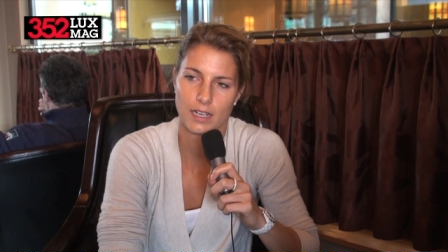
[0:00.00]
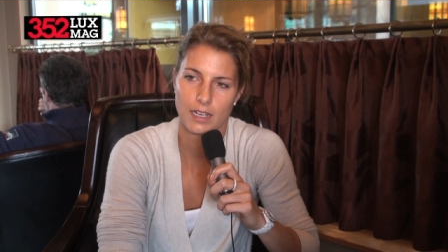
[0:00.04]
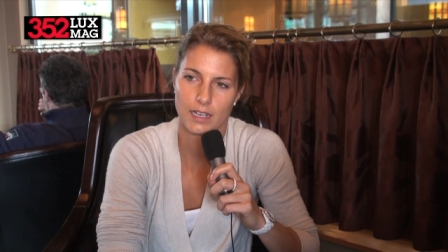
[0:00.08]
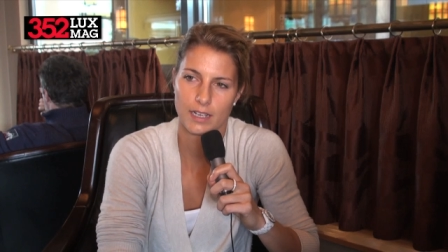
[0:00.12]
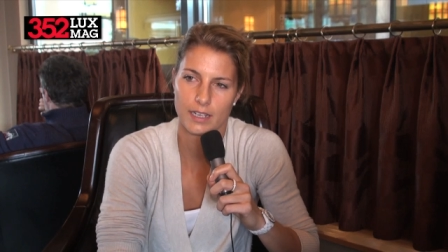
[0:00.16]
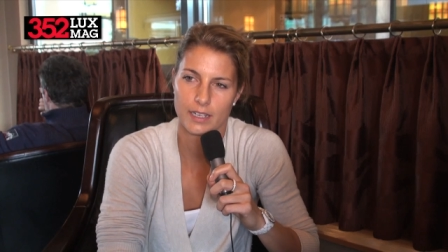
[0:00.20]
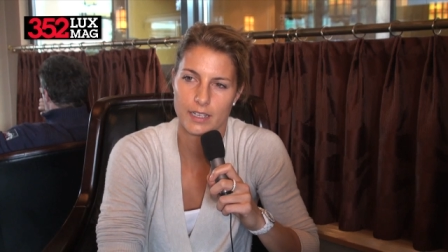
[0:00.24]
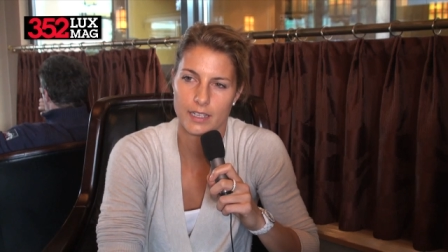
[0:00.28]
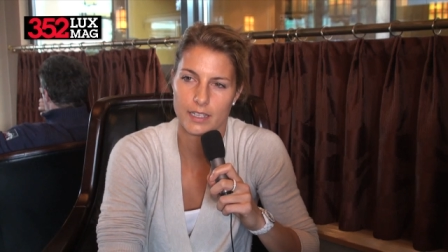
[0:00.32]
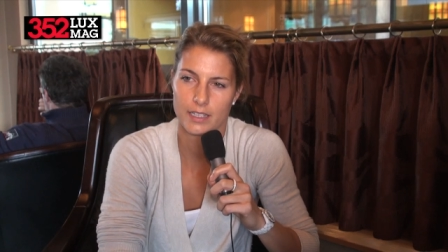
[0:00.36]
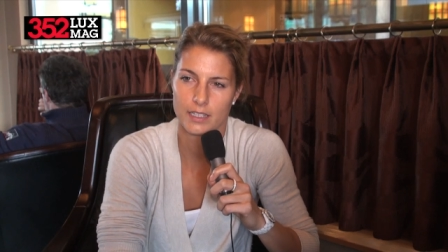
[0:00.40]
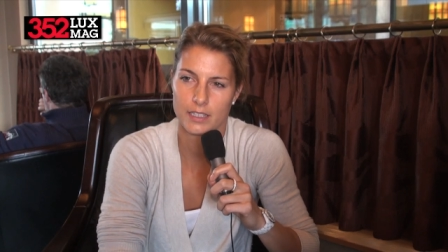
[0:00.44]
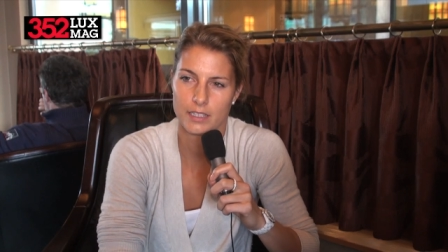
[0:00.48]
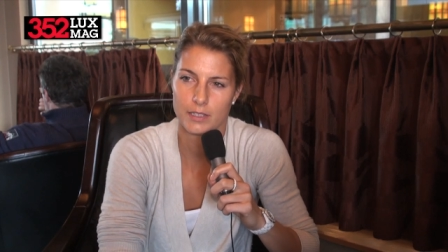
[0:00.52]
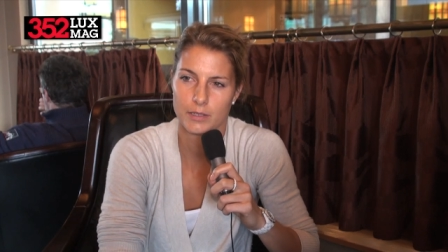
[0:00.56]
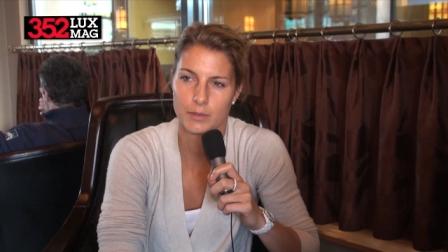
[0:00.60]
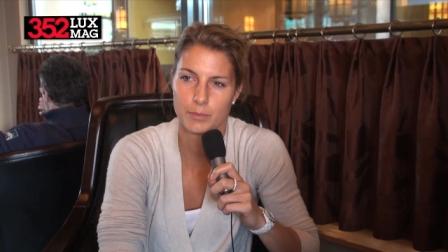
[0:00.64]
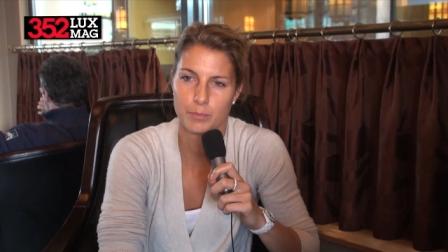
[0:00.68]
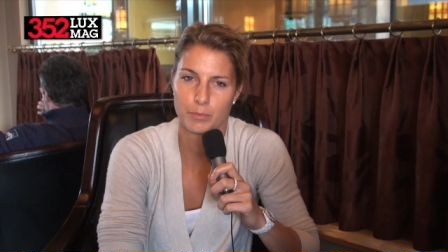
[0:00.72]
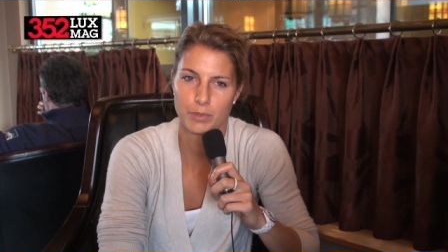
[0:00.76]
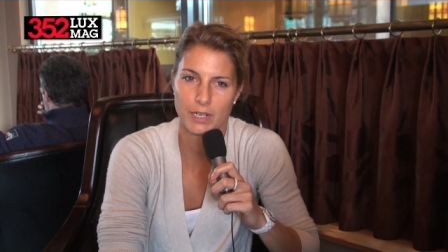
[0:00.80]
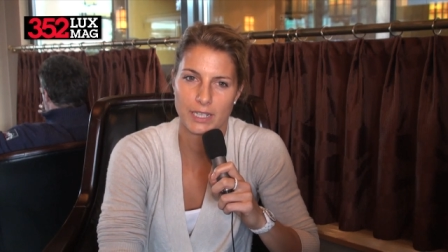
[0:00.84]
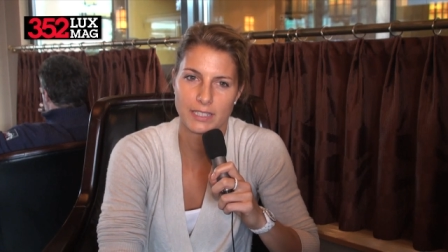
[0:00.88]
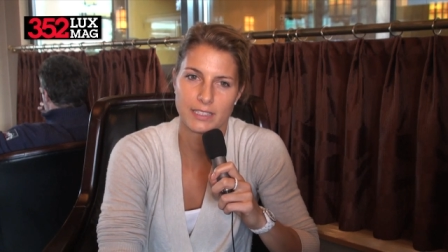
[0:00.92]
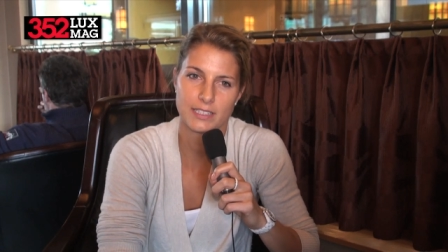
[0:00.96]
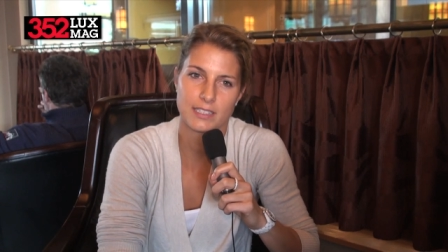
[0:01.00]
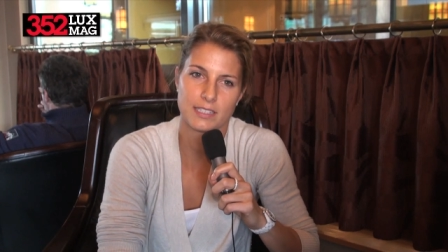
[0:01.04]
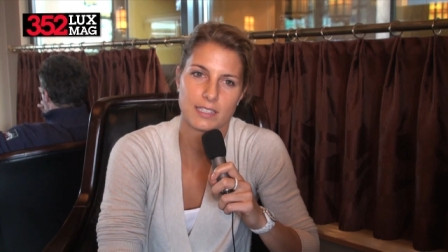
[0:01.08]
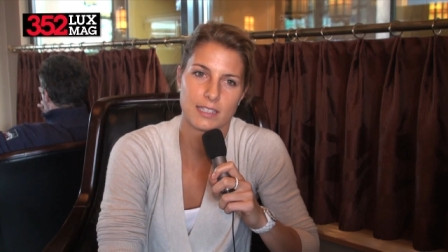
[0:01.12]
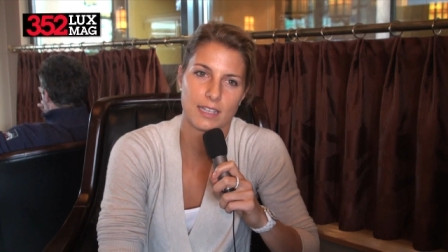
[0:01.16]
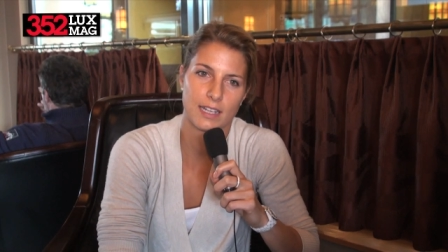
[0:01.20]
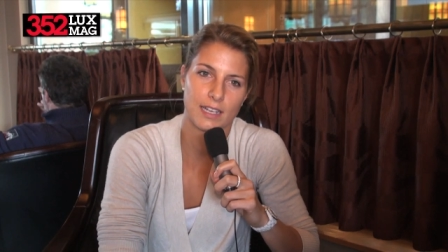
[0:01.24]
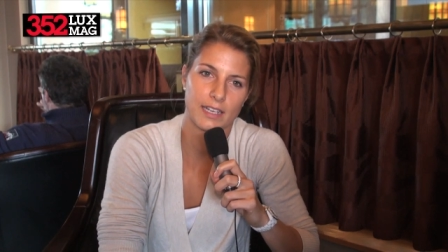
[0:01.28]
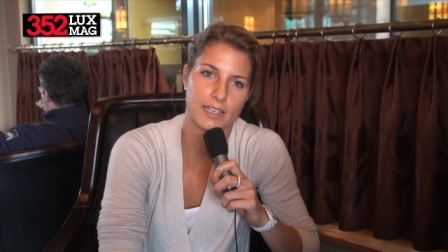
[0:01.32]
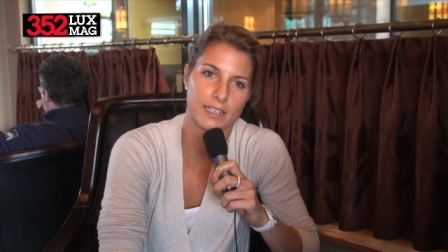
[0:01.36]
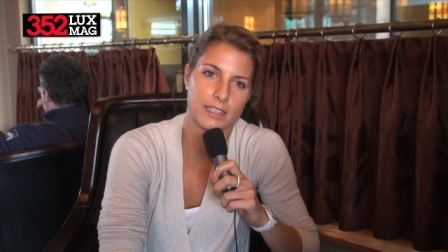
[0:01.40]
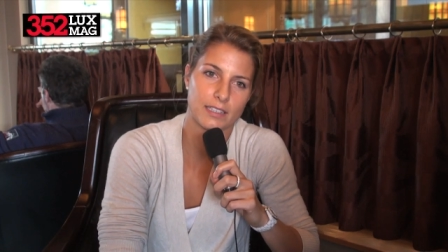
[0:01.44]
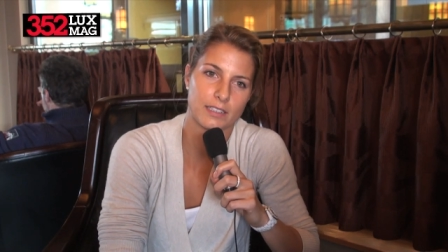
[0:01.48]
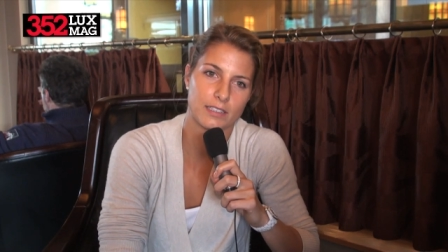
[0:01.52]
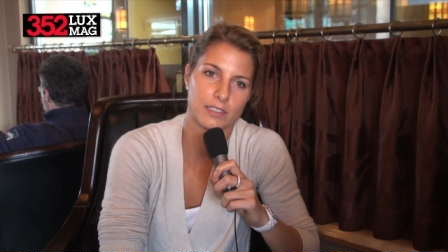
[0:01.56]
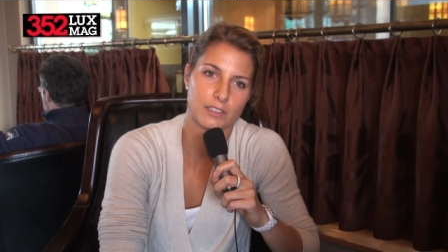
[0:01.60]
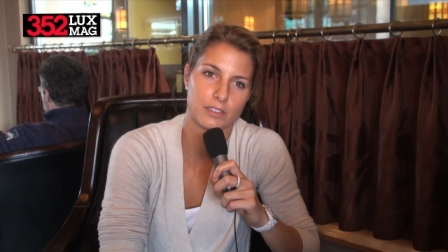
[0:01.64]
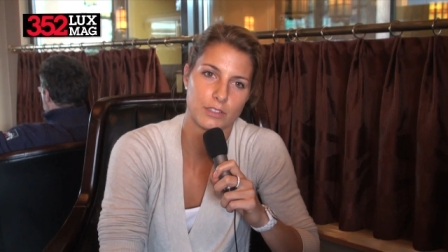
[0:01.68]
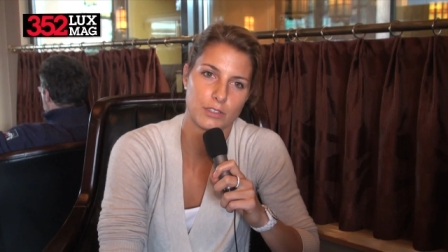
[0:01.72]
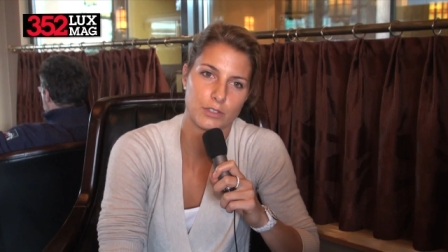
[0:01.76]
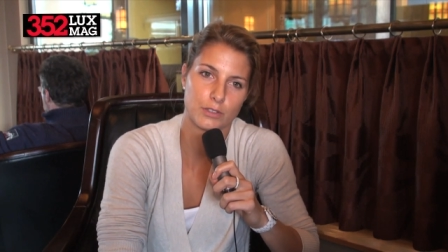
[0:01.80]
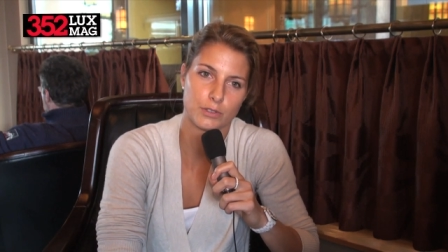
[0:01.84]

I practice like